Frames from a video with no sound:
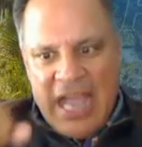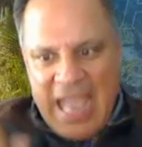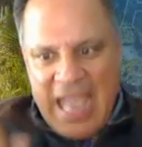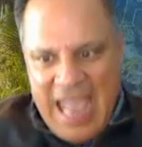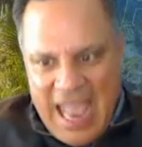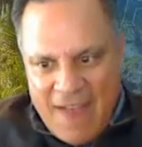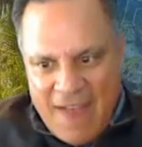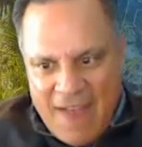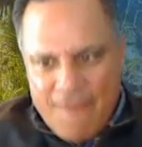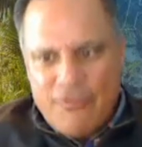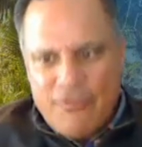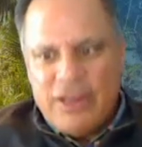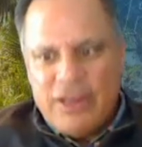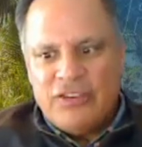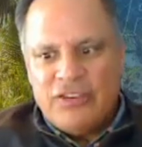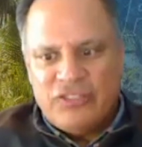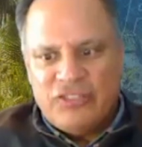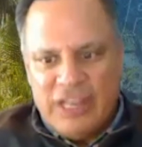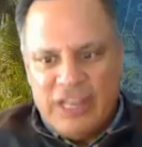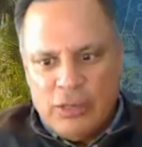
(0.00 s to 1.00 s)
Every
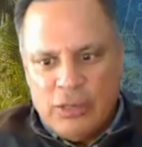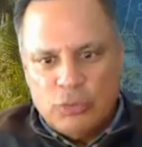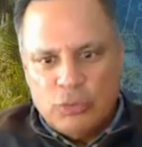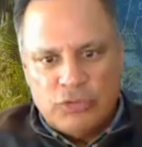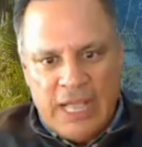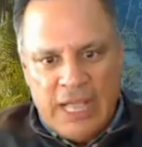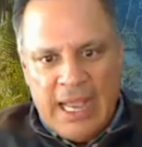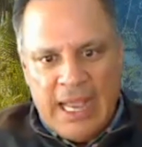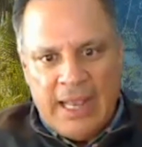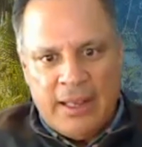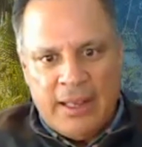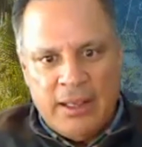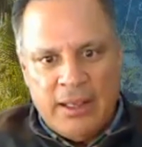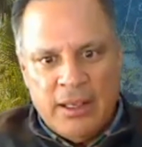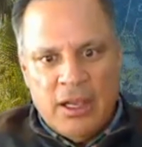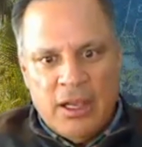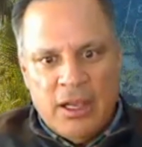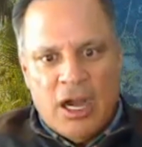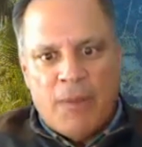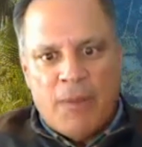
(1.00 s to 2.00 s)
single day,
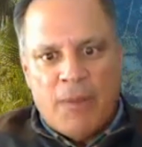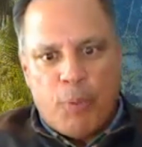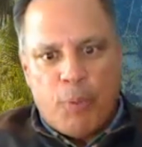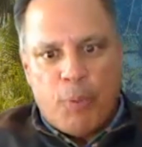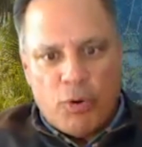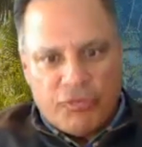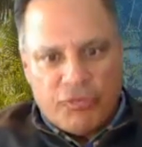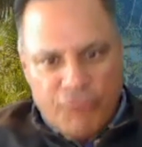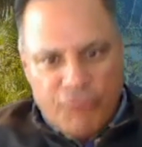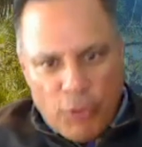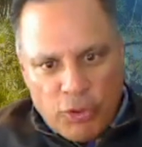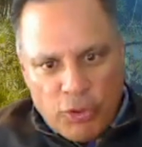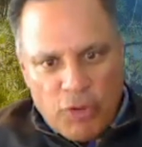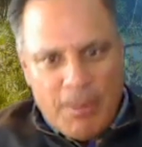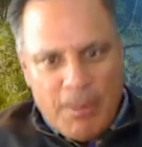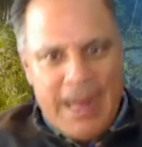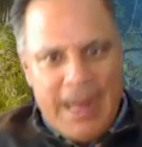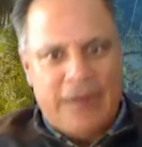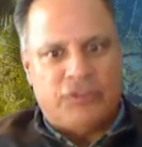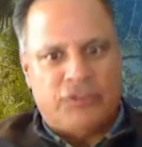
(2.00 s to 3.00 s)
a portfolio
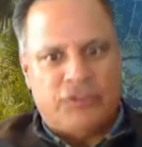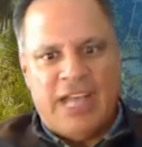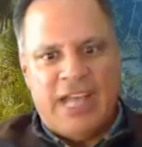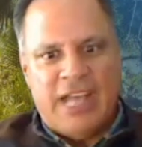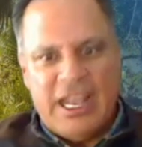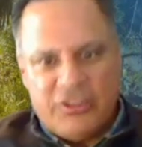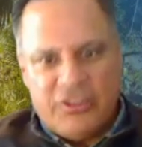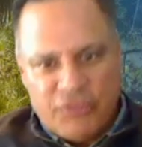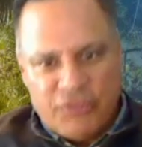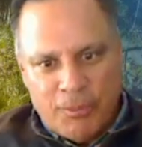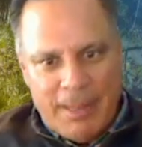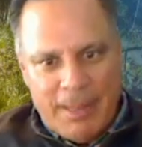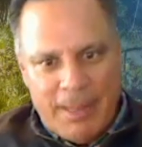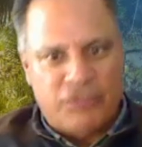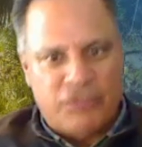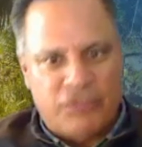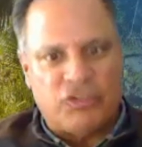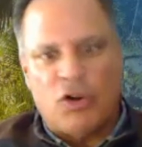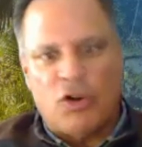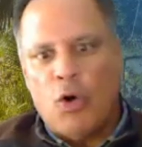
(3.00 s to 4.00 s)
manager, hedge fund manager
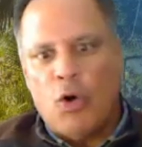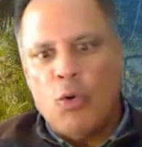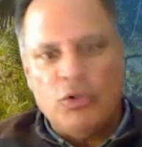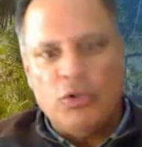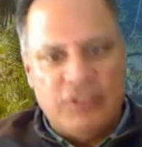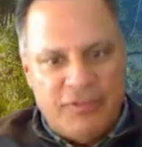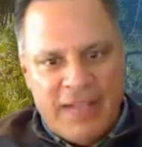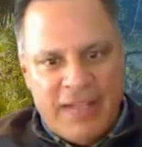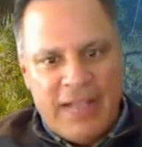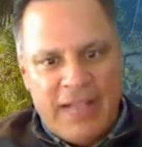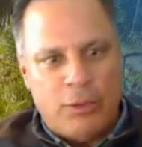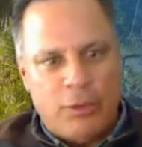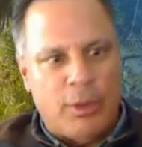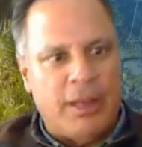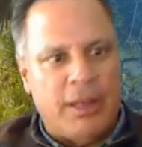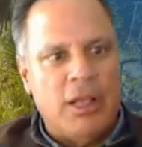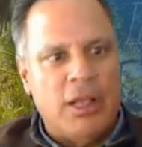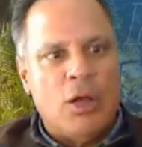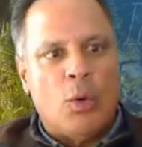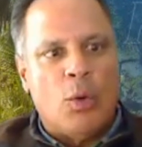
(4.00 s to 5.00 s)
should always
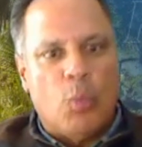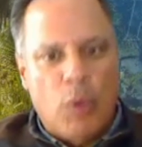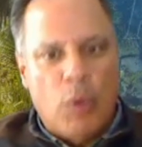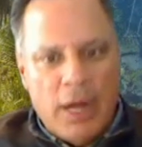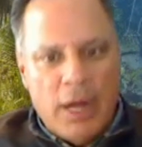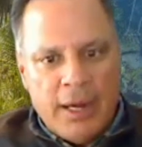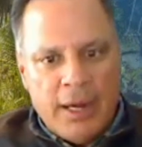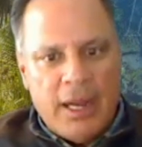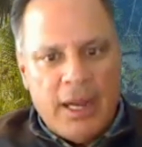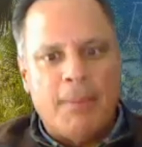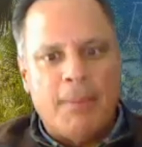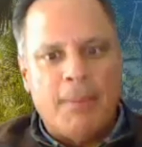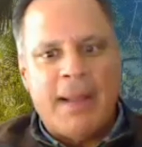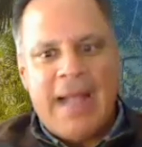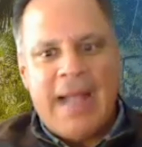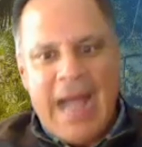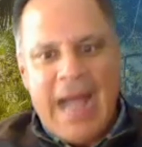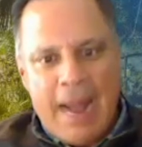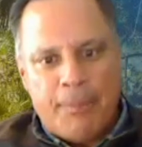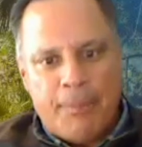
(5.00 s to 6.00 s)
evaluate what my
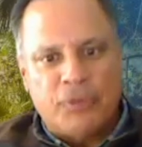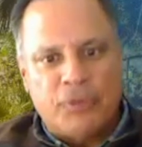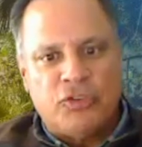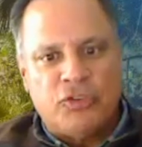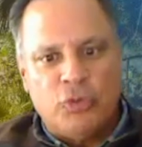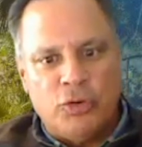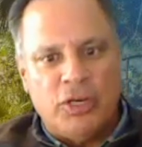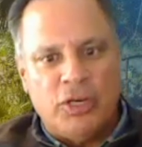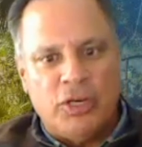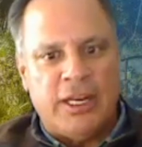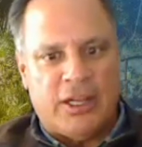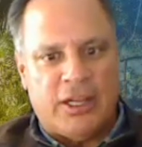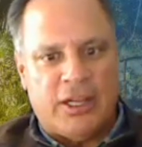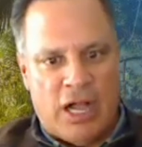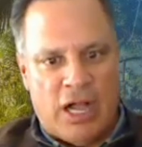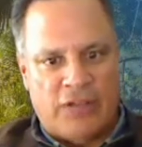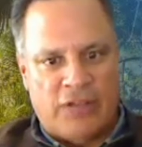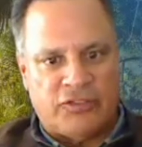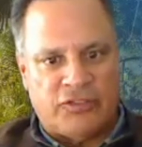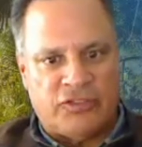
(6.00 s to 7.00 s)
opportunity
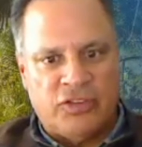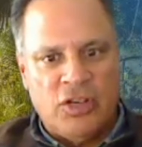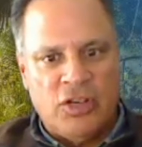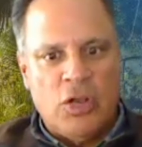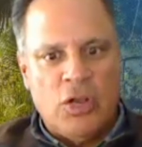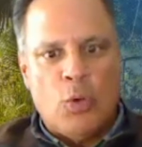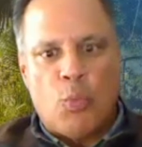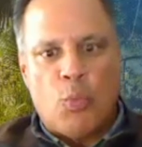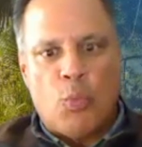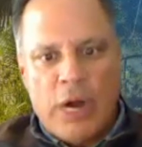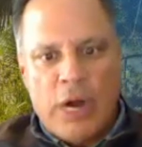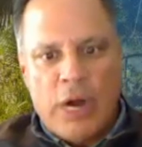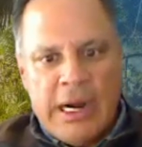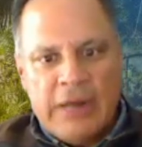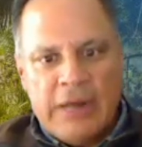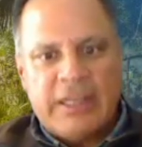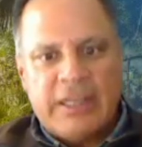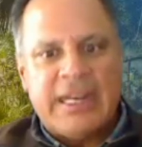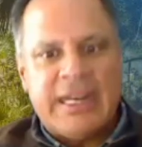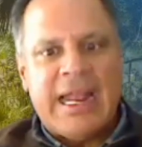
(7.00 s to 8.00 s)
costs?
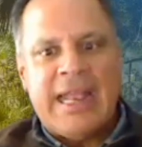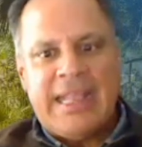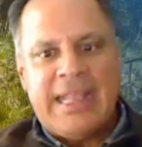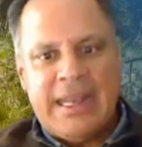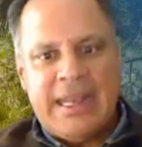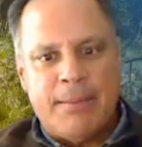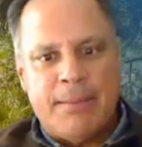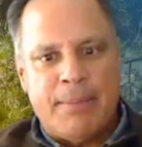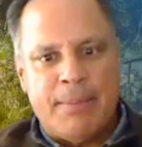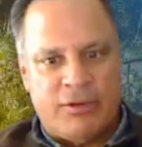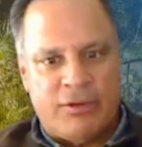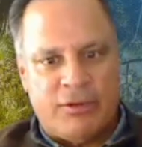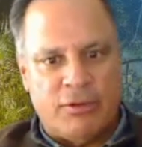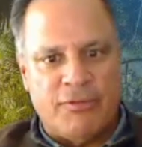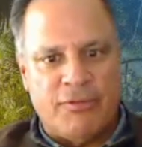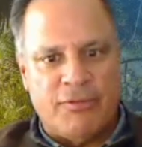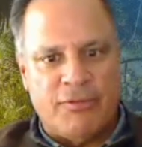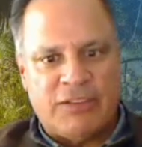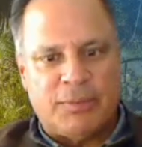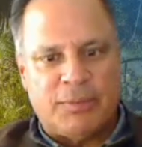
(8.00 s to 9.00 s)
Where can I get a better
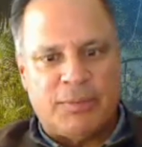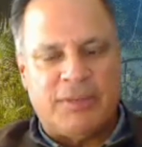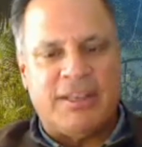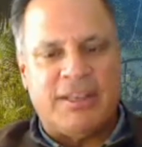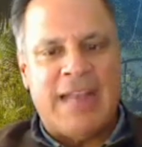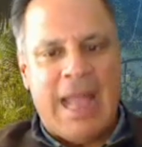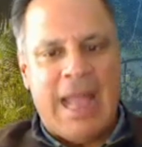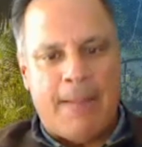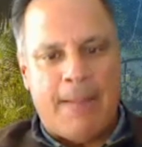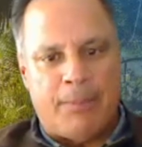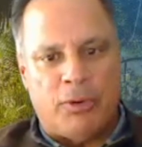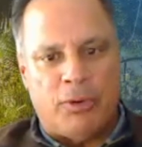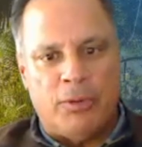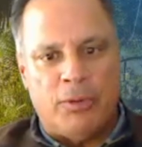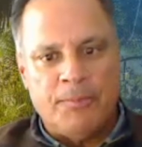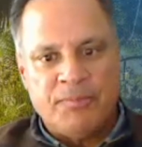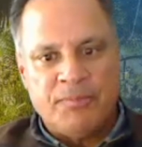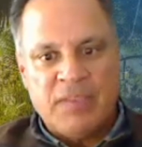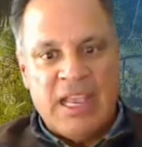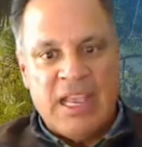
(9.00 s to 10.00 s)
investment than Apple?
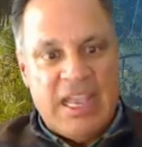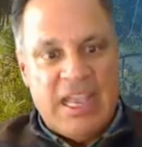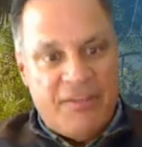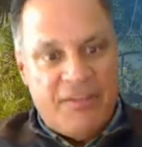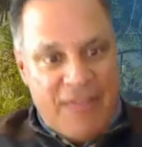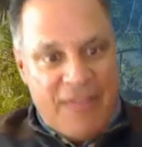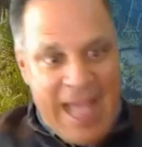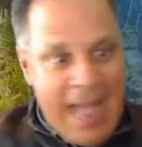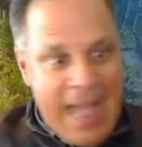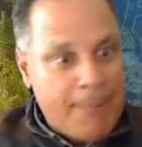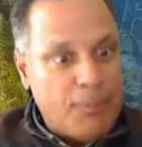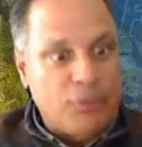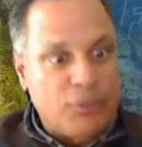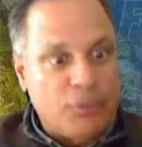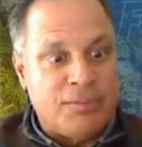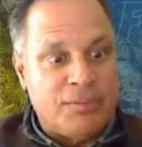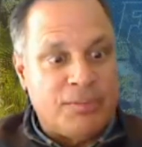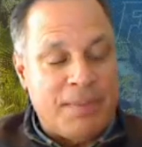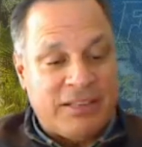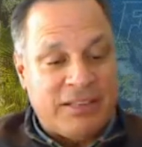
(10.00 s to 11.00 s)
If Apple is
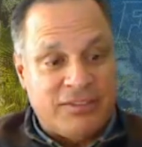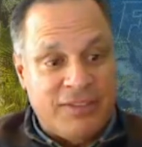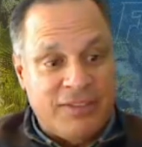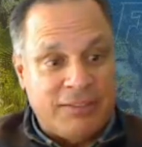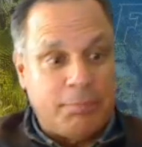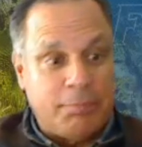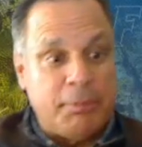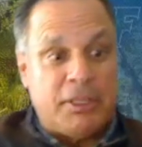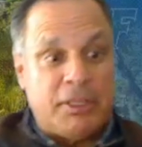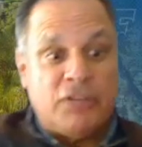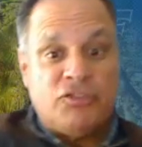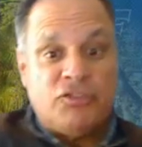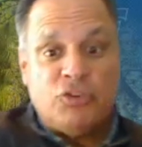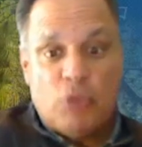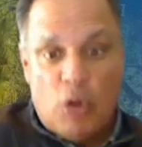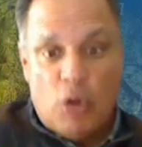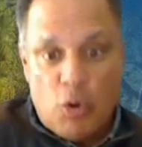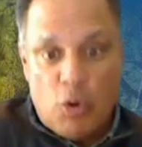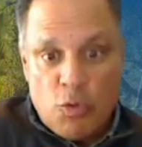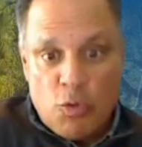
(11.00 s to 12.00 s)
the best investment because you
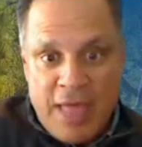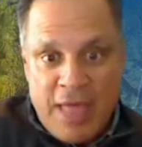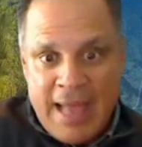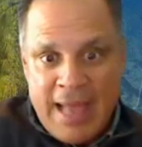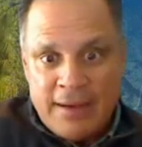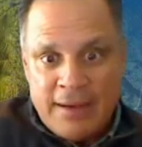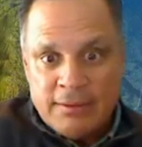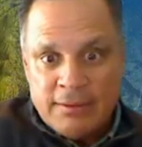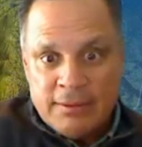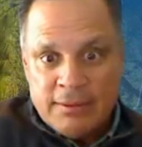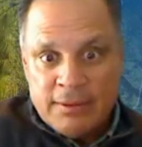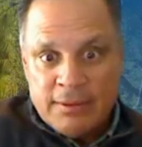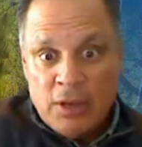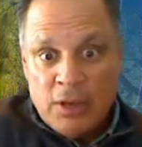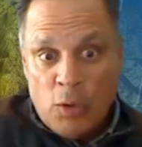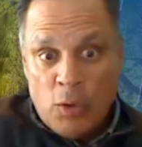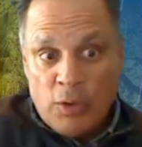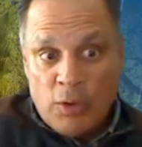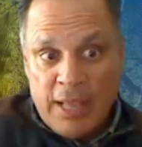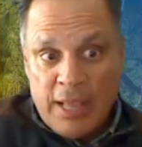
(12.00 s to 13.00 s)
own that,
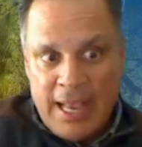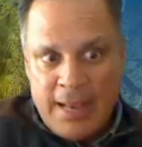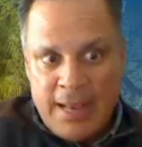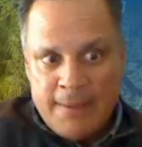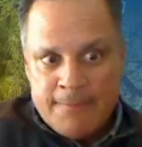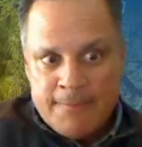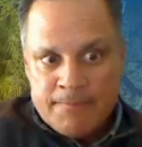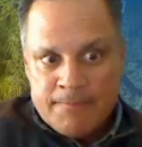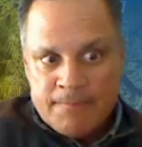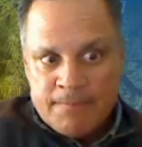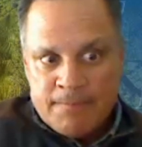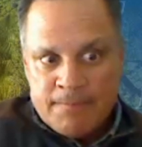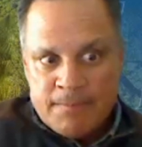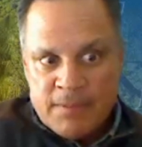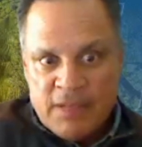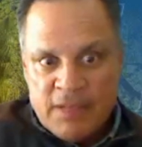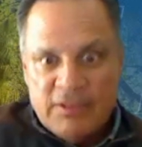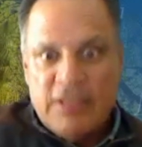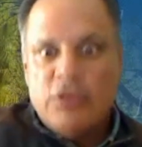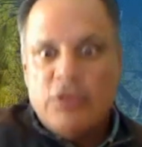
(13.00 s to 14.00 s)
okay,
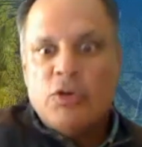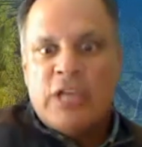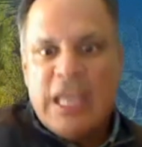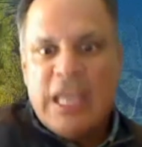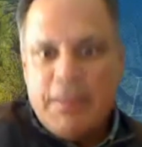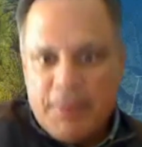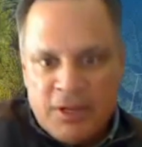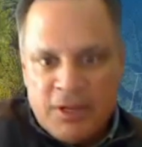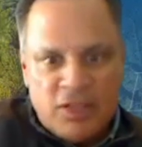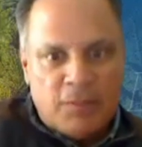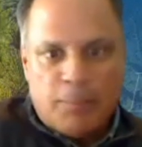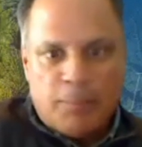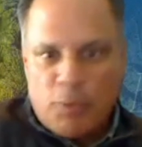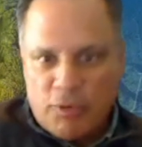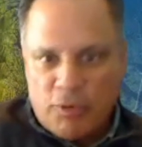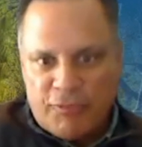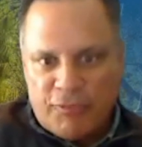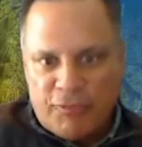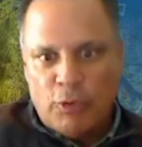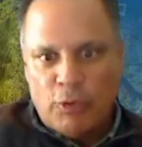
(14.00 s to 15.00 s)
then you keep it in the
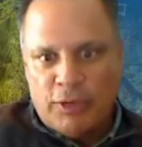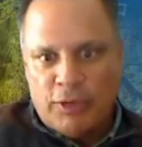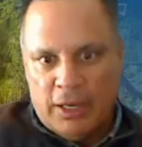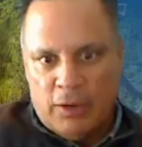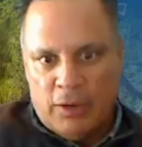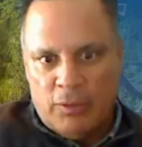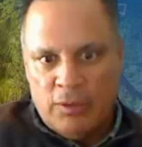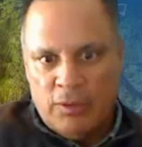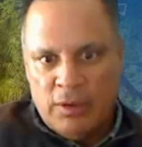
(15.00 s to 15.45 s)
portfolio.